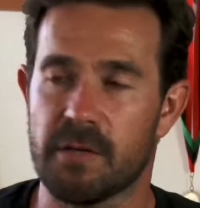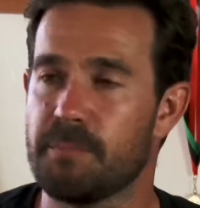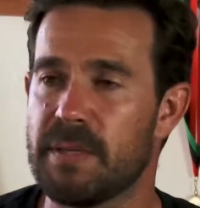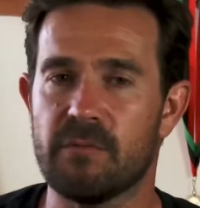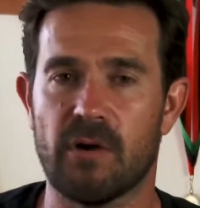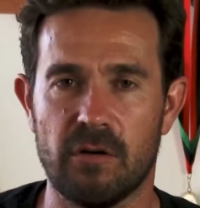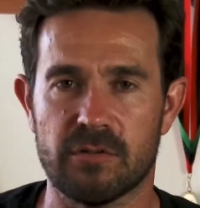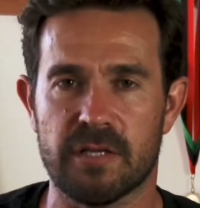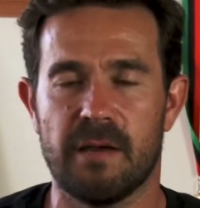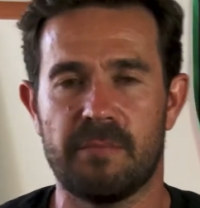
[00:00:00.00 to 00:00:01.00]
at Pete
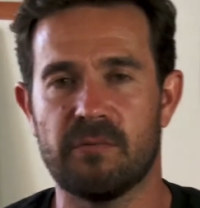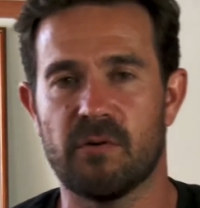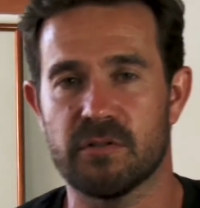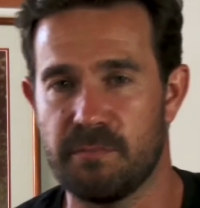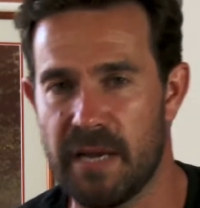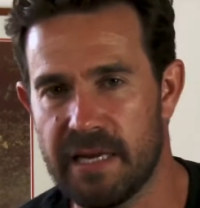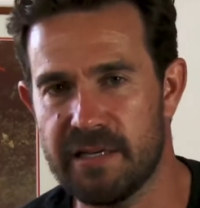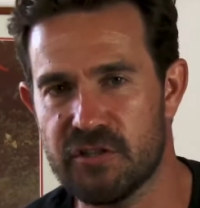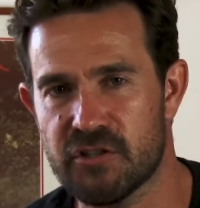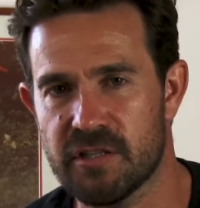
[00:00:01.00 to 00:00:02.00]
Rose. Pete Rose
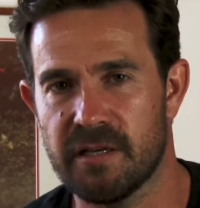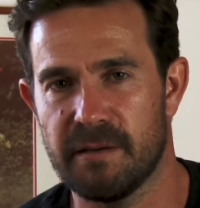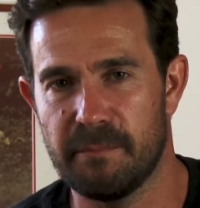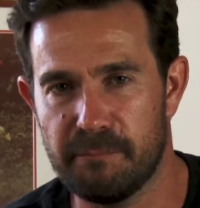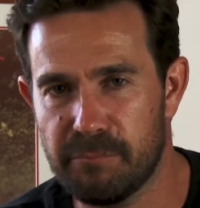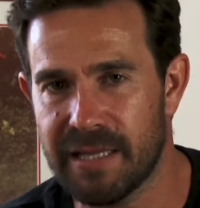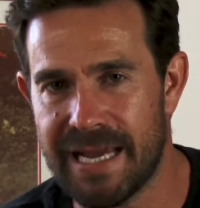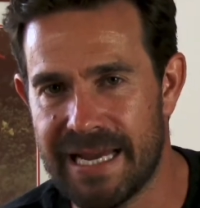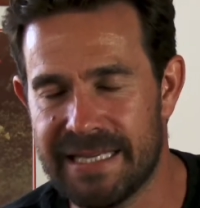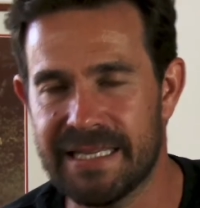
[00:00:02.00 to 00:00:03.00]
managed,
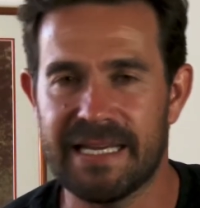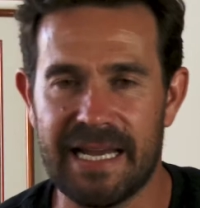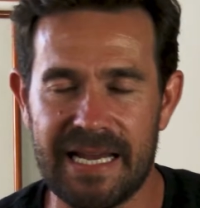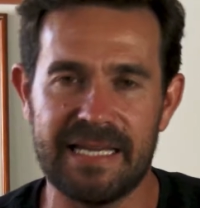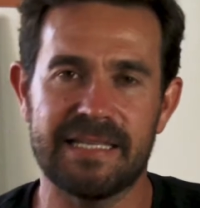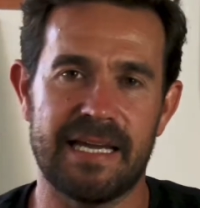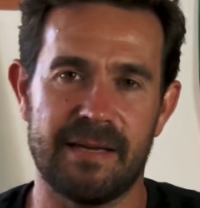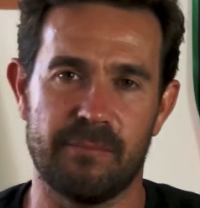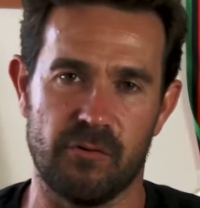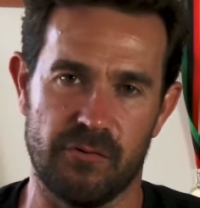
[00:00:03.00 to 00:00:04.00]
played, and
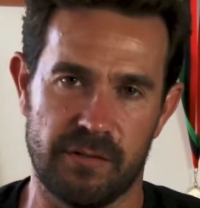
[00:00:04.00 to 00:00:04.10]
gambled.